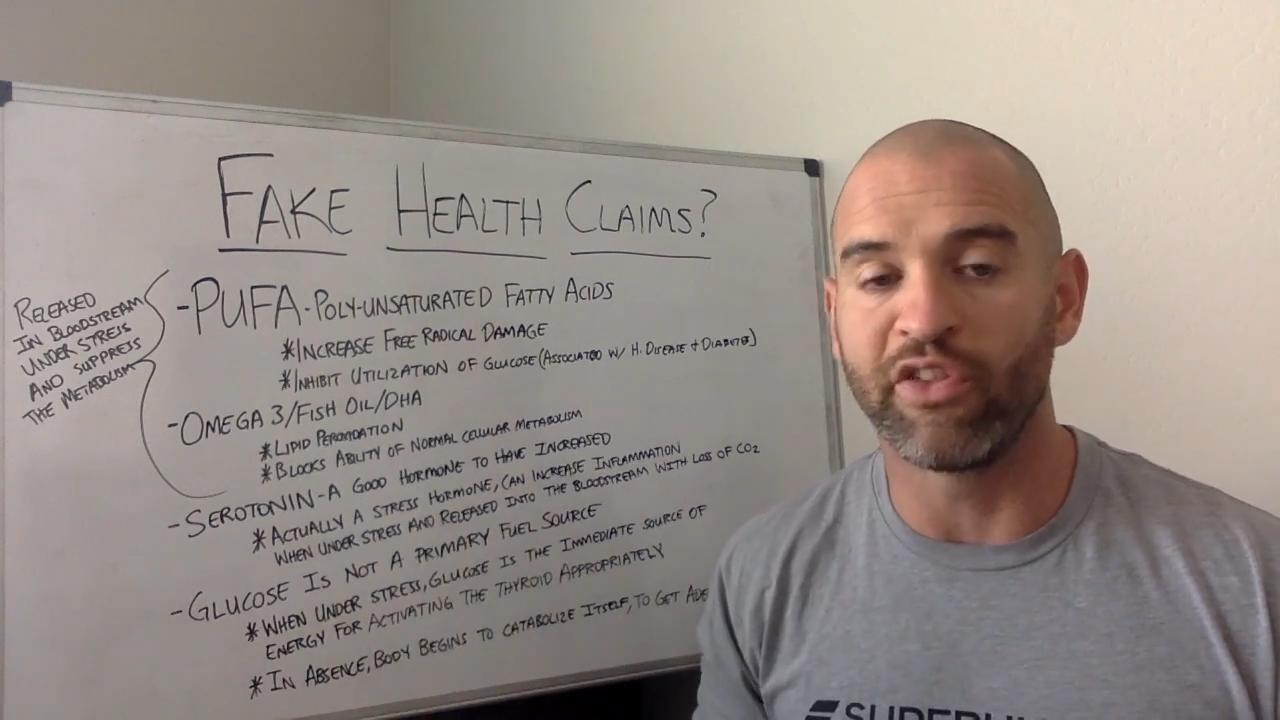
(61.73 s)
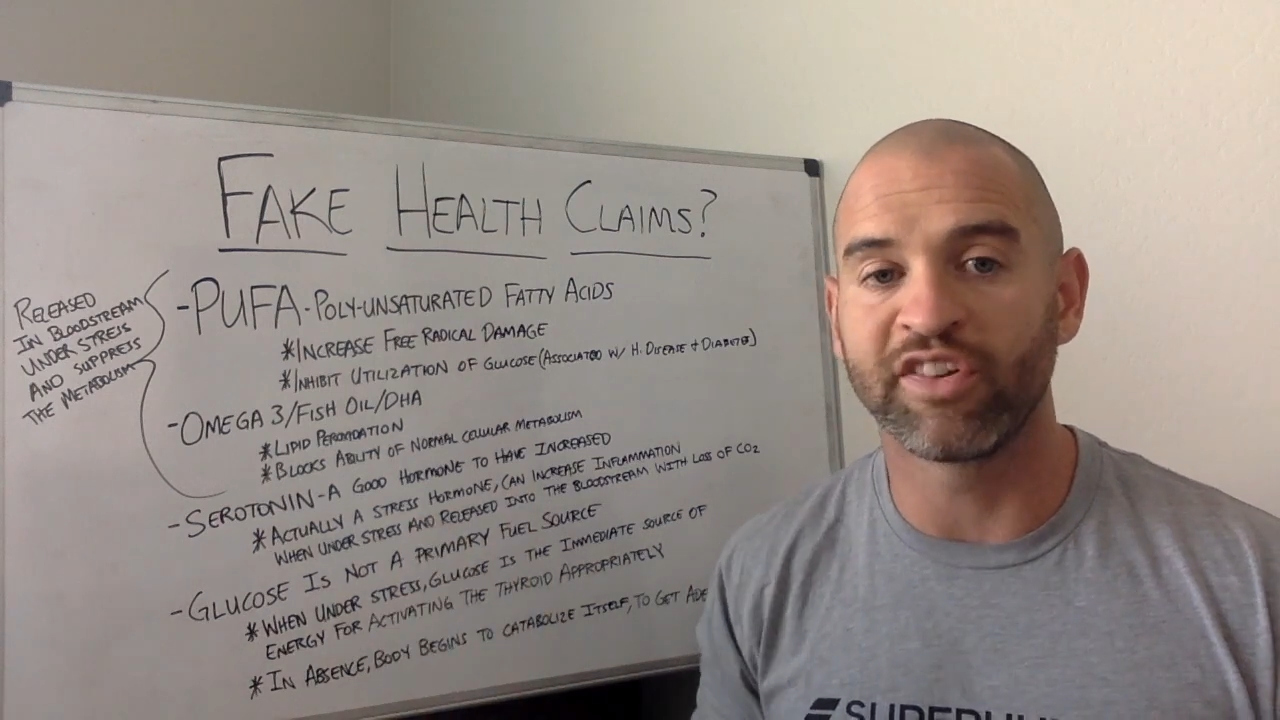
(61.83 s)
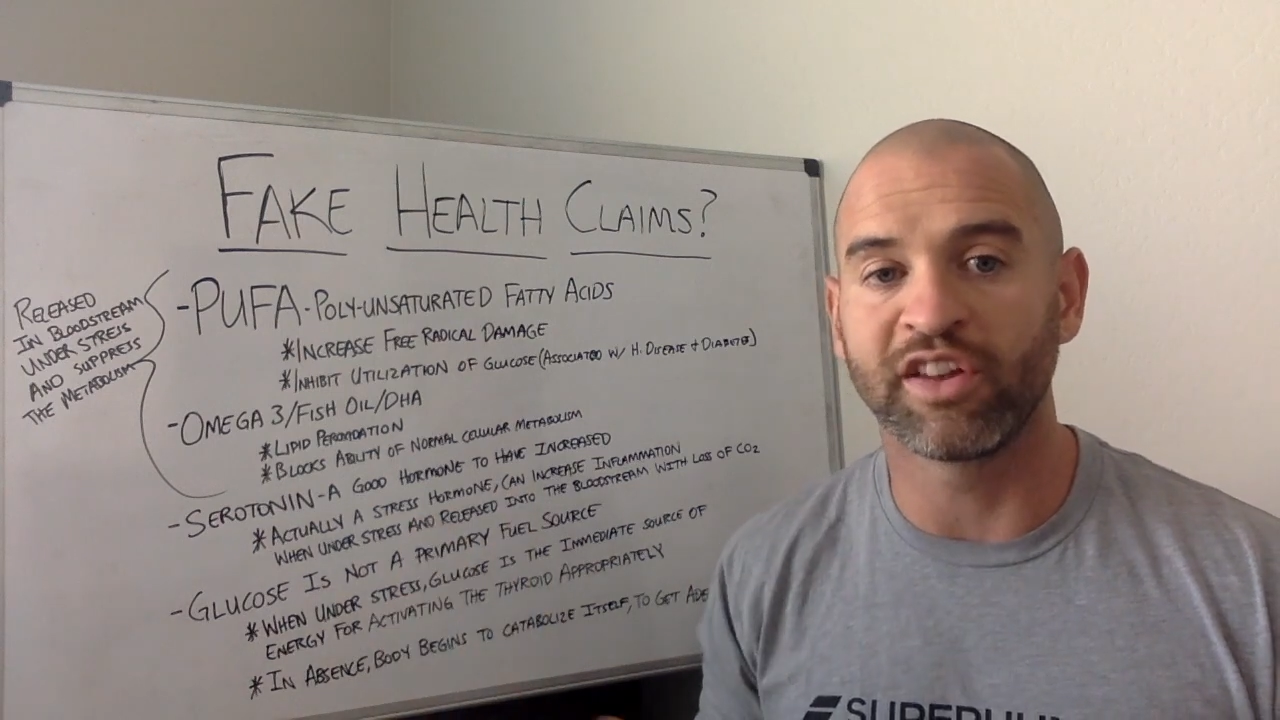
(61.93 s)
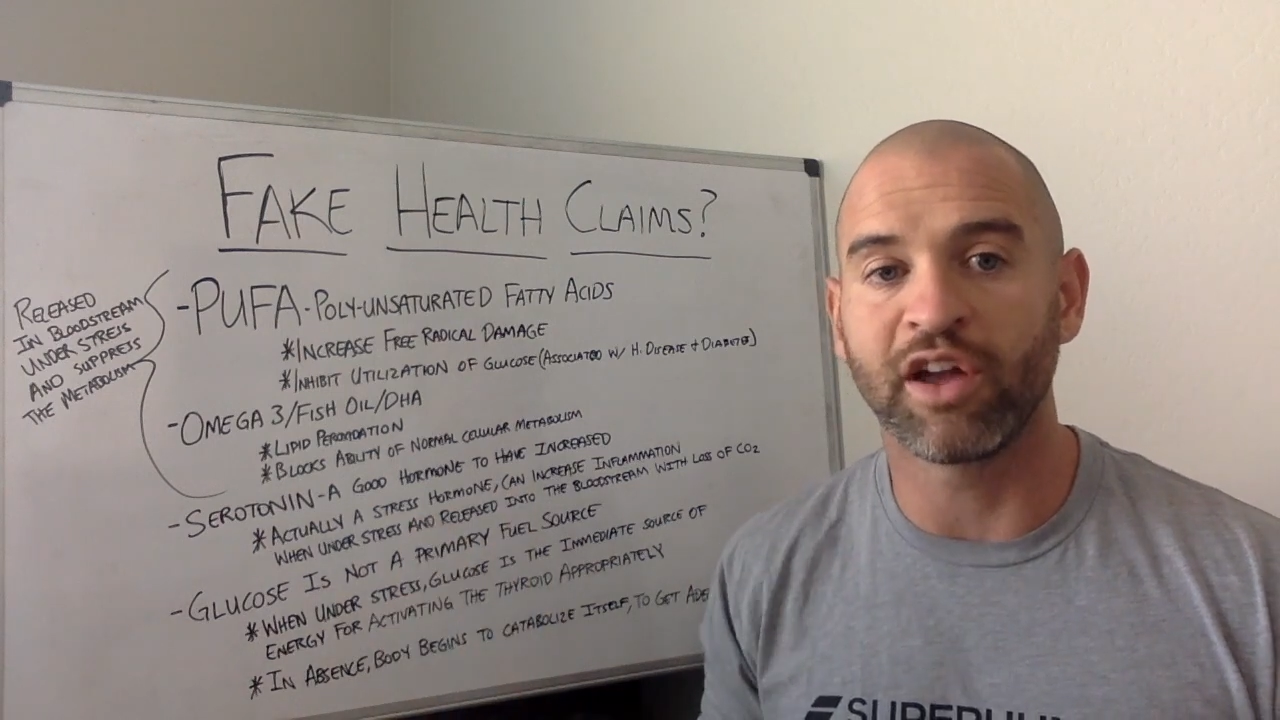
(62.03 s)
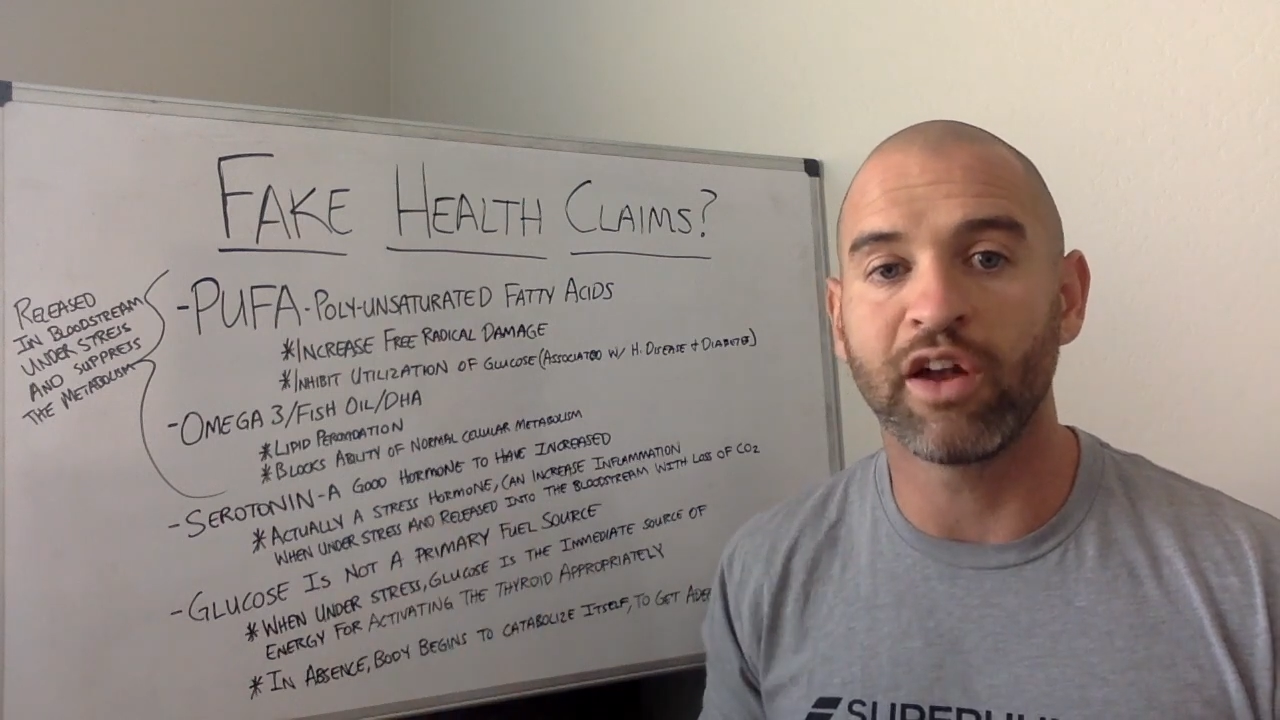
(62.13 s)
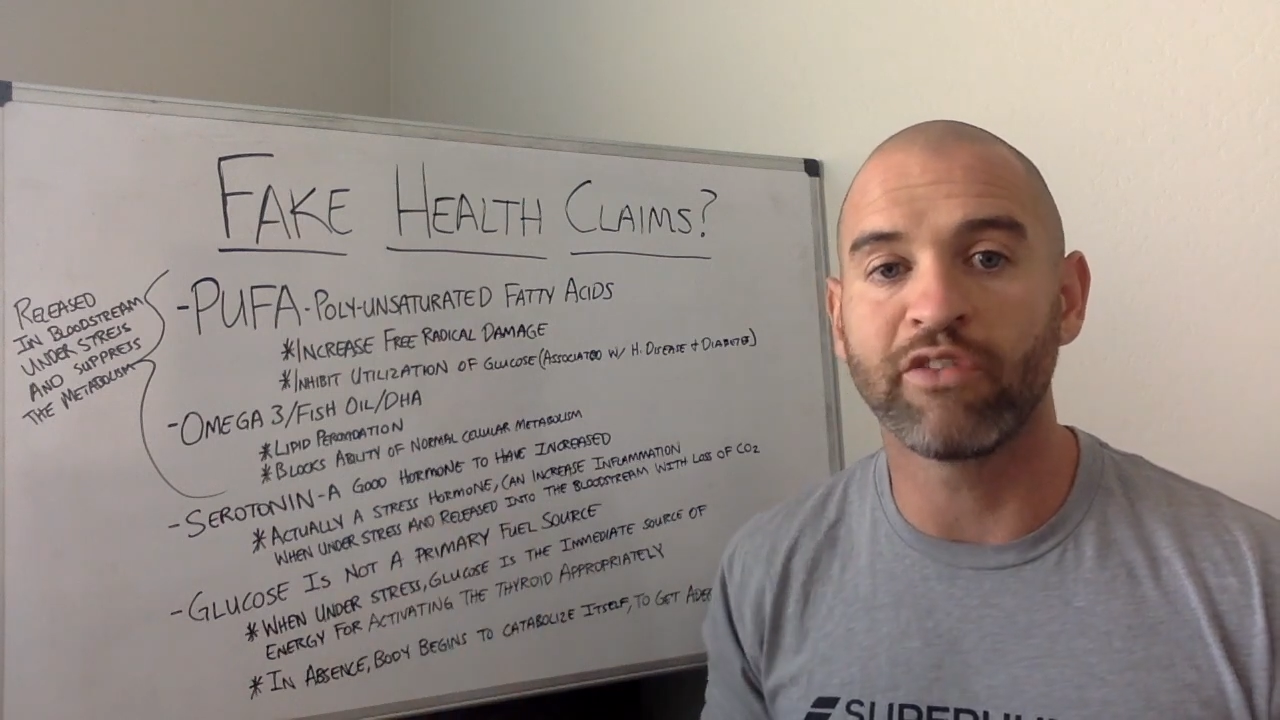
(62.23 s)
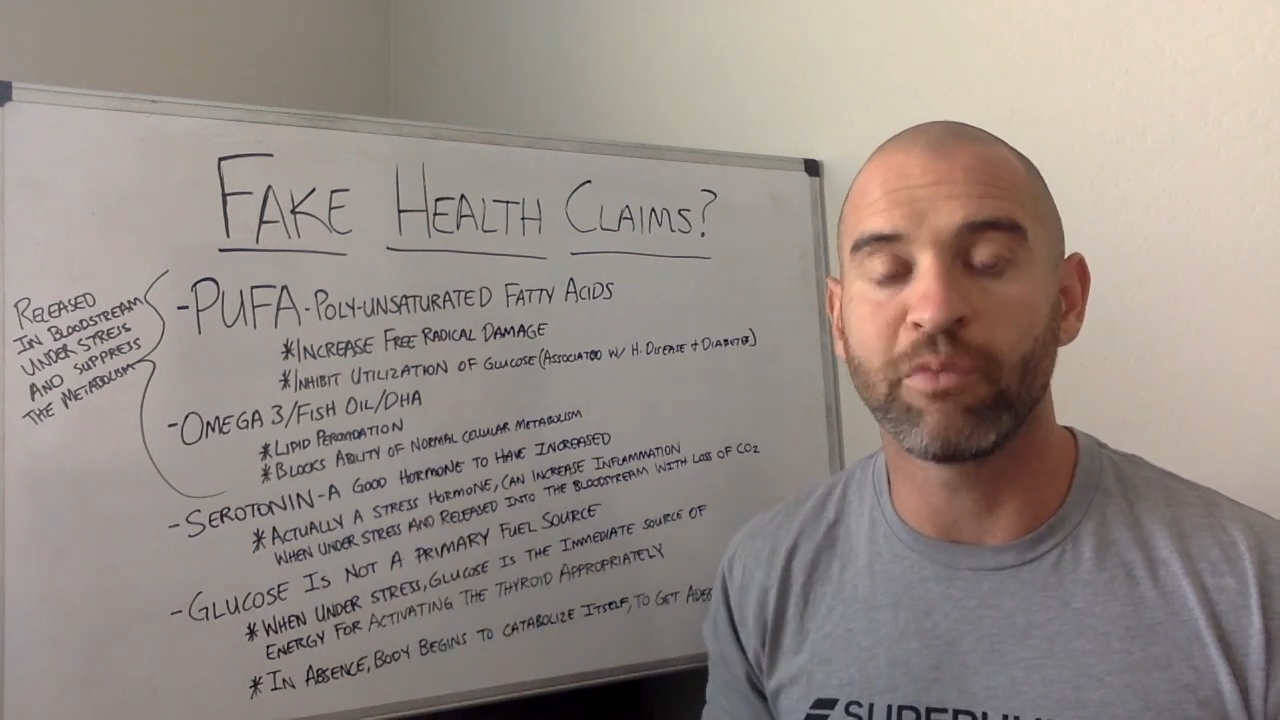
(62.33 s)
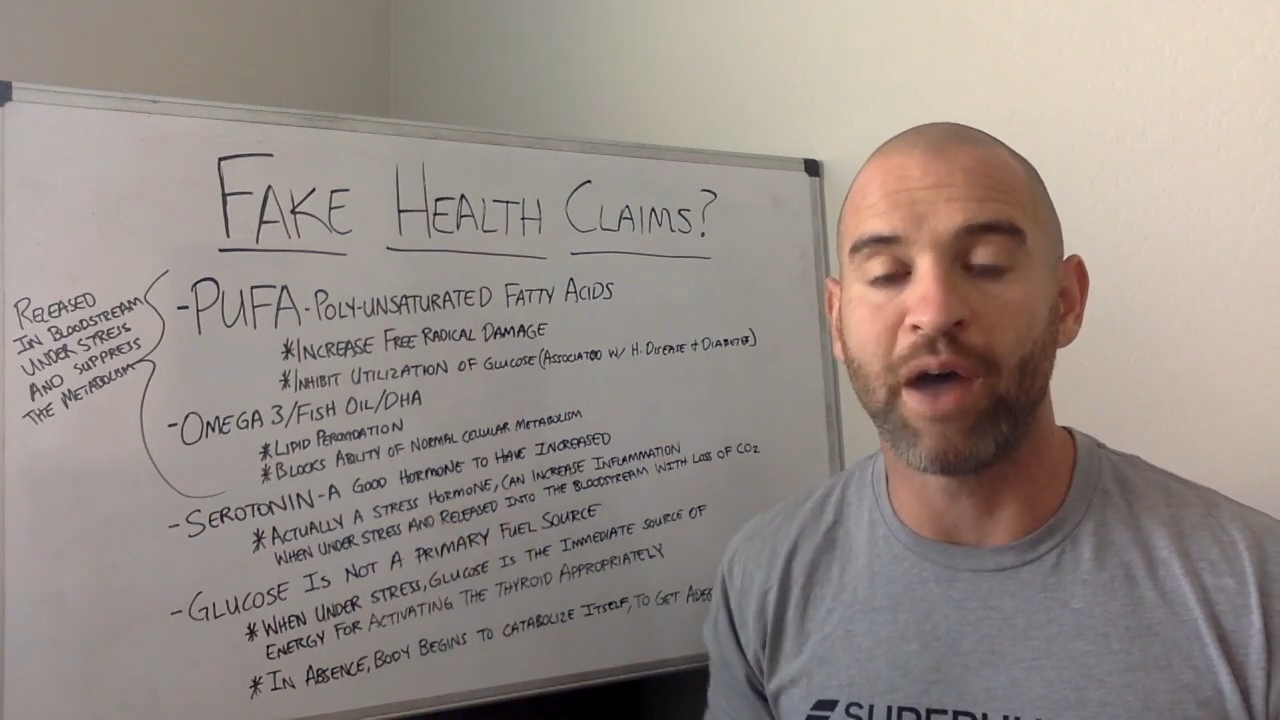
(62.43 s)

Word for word: There's a ton of them